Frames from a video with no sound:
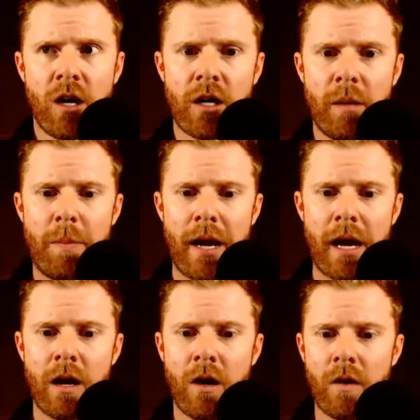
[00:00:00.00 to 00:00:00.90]

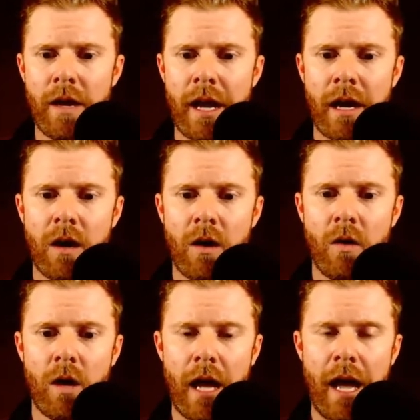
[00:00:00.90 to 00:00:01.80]
about
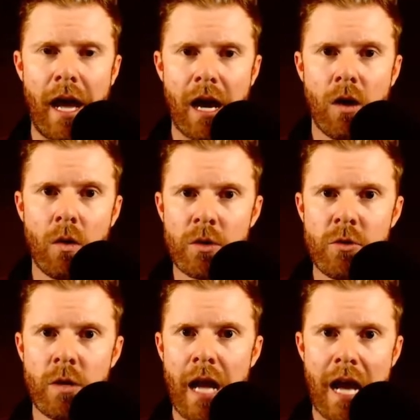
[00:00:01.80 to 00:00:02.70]
now how
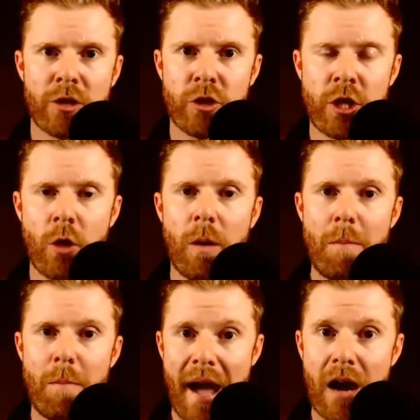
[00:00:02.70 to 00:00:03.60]
you would actually go
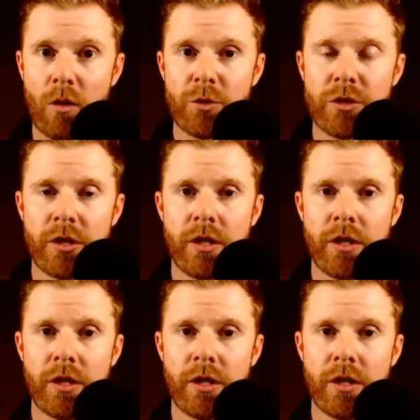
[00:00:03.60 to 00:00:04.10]
about